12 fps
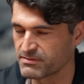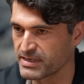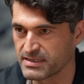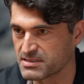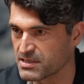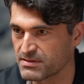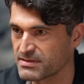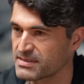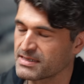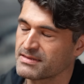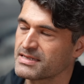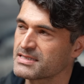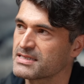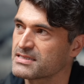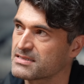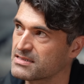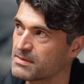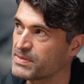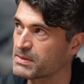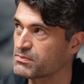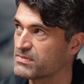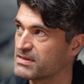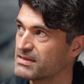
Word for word: right? right. So the, this is the big